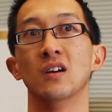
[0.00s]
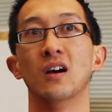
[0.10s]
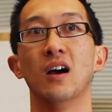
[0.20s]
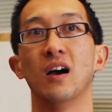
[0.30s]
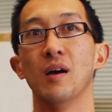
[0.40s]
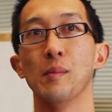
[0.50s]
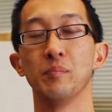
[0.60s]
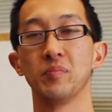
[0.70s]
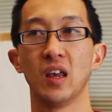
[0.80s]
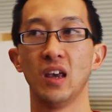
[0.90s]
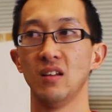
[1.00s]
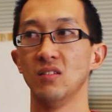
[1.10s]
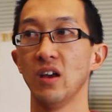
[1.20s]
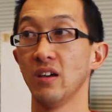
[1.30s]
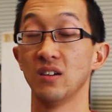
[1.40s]

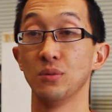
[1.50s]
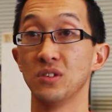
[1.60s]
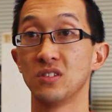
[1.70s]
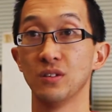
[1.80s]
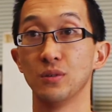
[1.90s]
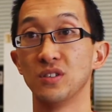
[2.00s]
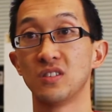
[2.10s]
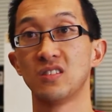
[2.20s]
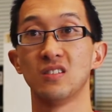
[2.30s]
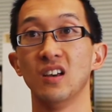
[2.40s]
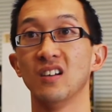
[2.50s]
And yeah, it was. Yeah,